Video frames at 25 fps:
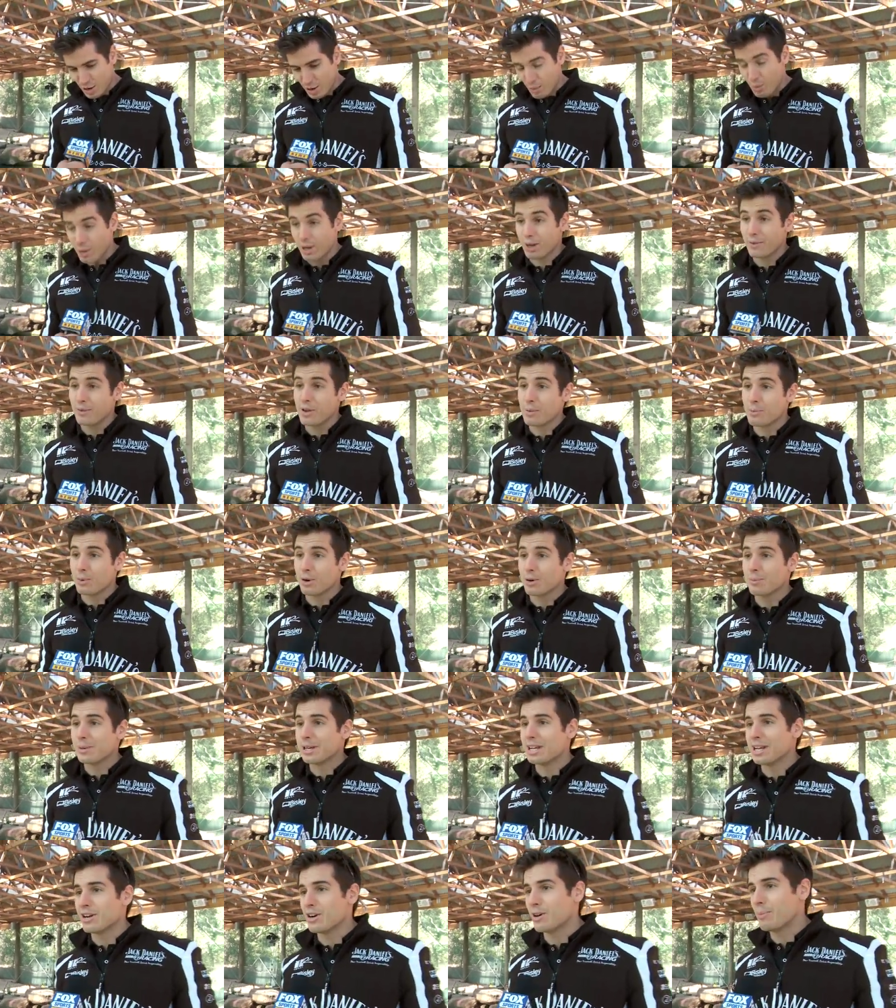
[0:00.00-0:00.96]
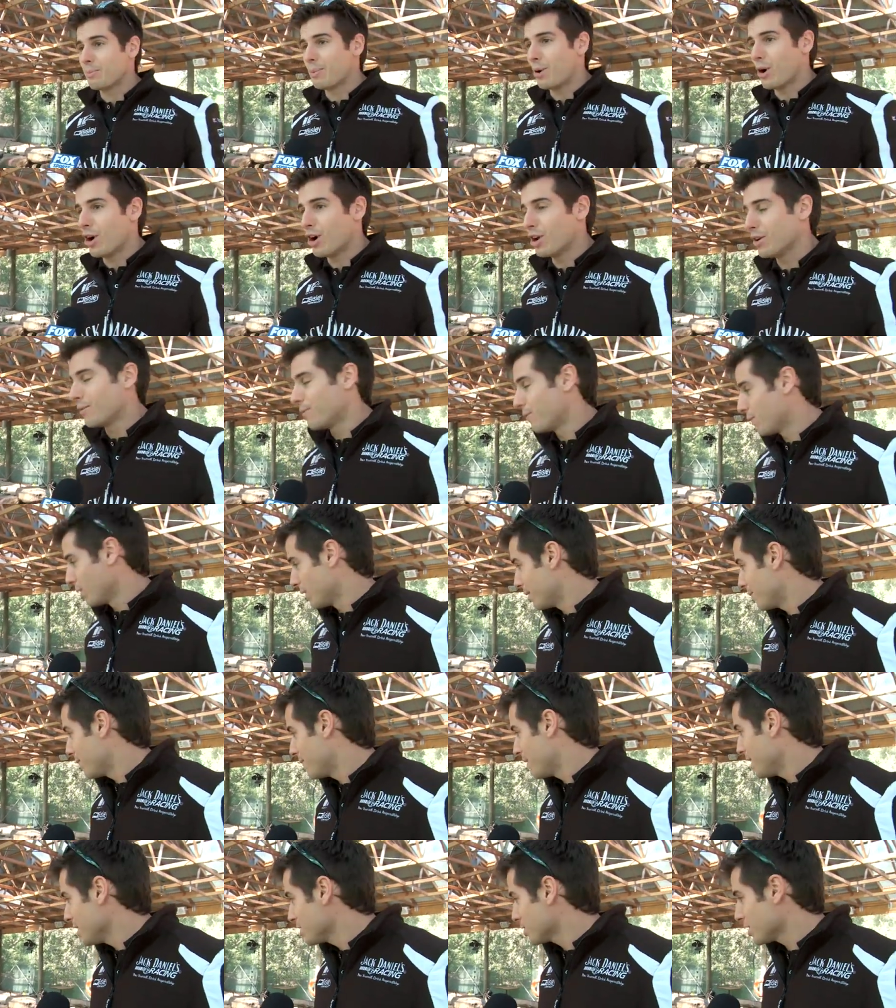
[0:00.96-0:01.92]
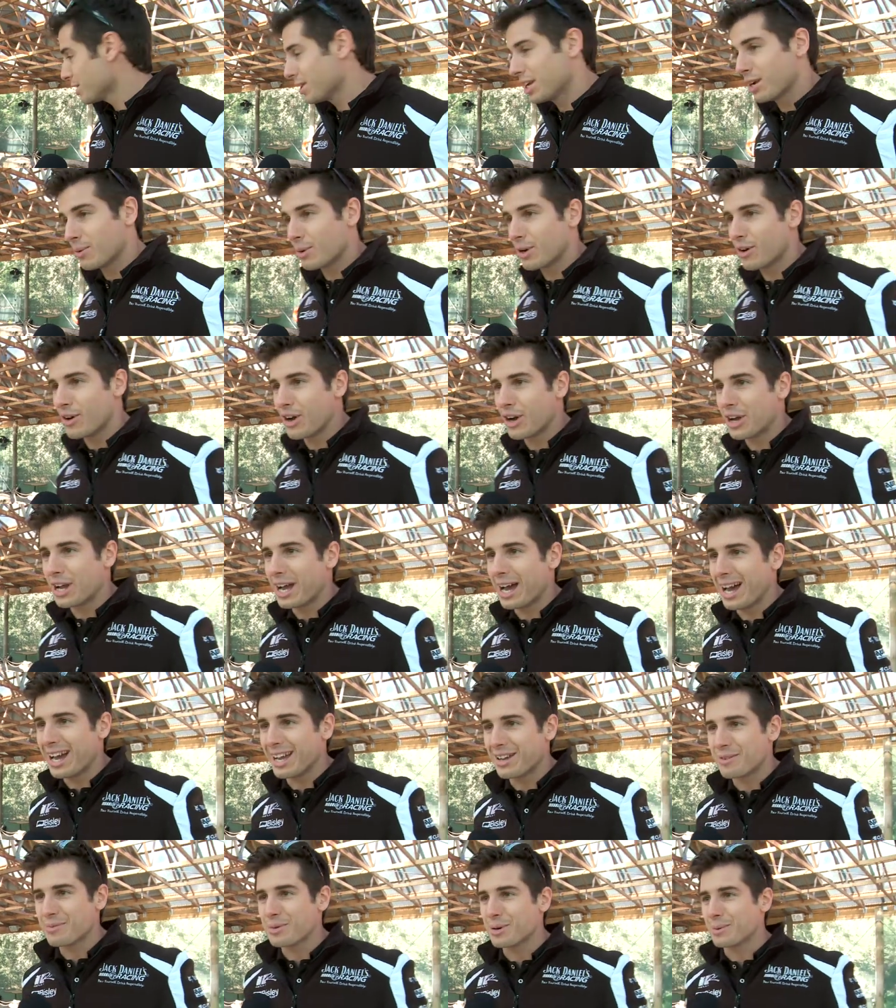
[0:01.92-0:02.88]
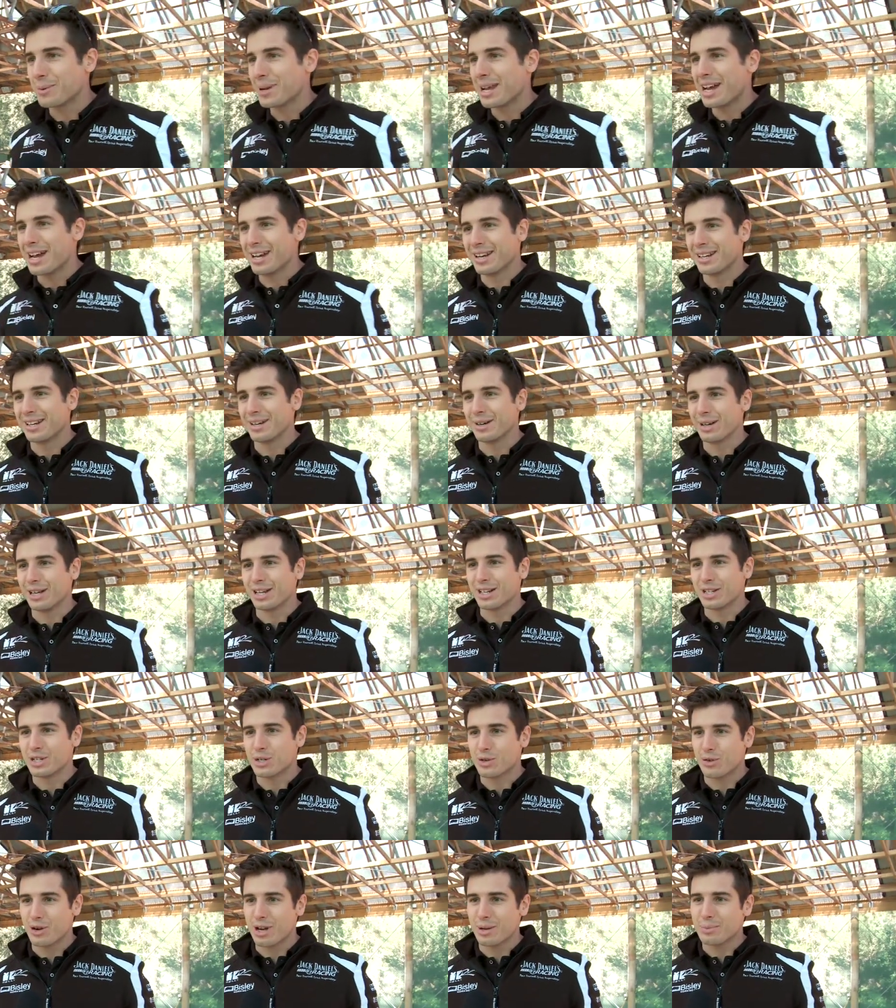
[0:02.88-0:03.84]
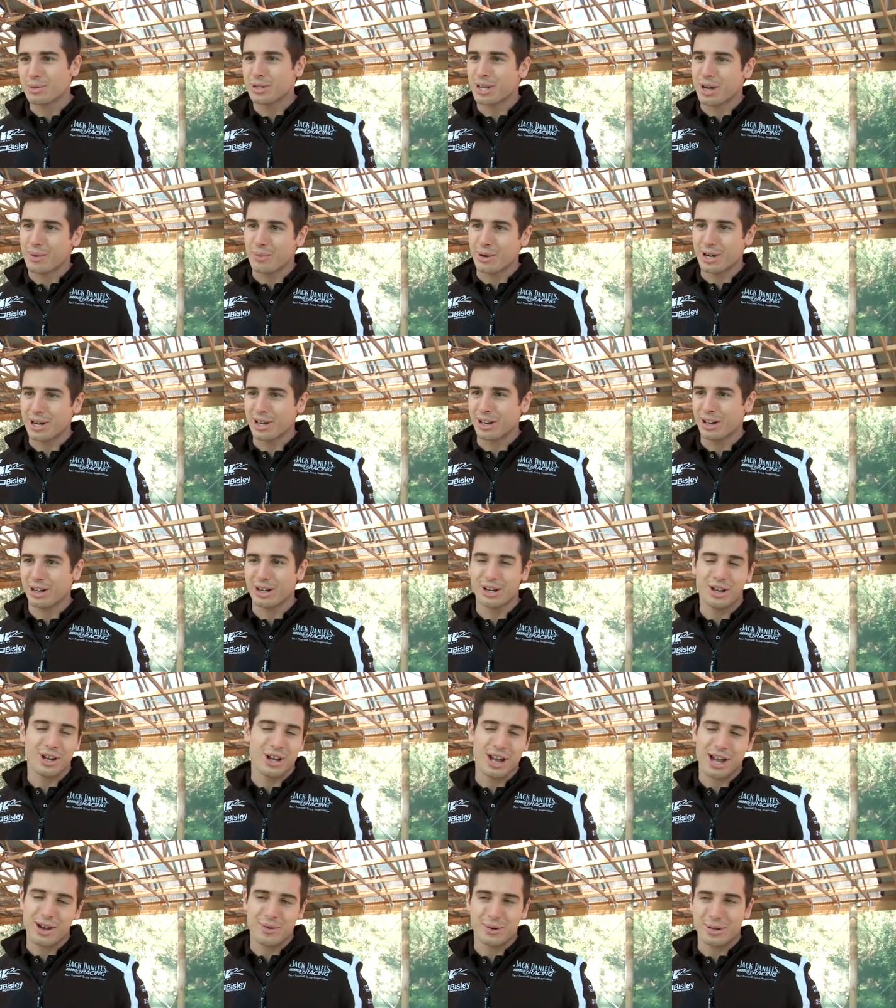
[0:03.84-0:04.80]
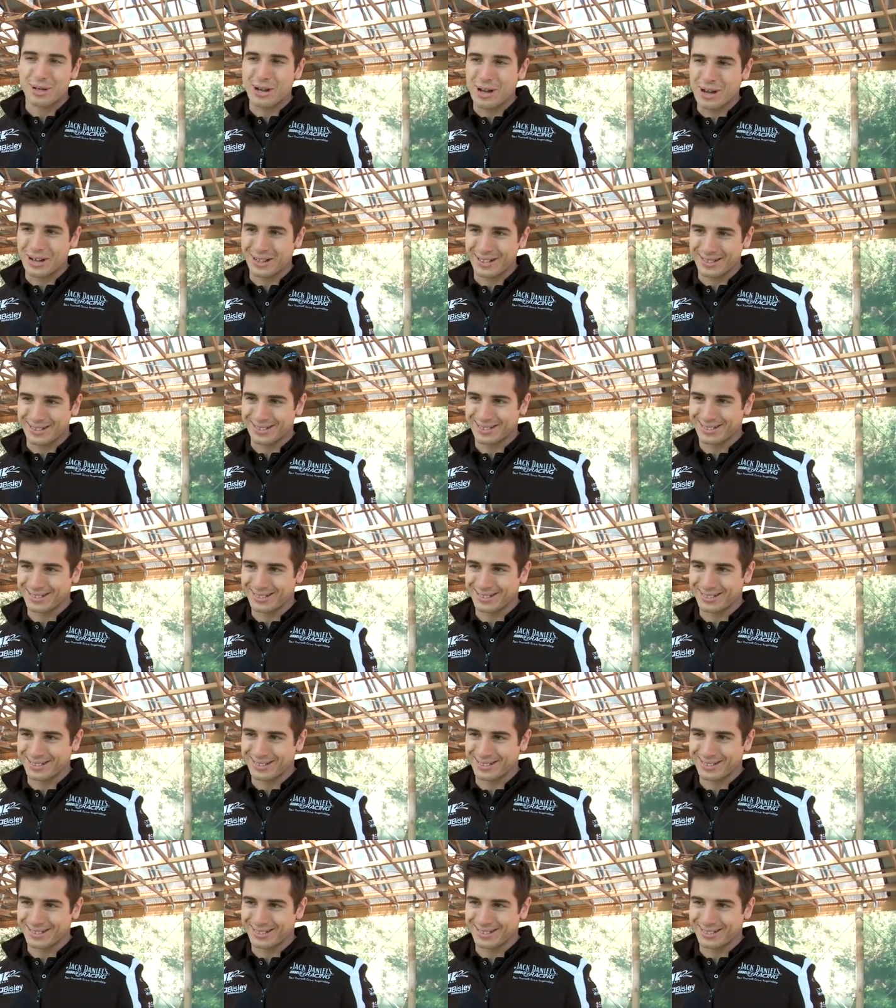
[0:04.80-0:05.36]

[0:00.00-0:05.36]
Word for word: Well, if you put me near a pond full of fish, I think we're okay. You put me out in a, in a stream somewhere, I don't know how it would go.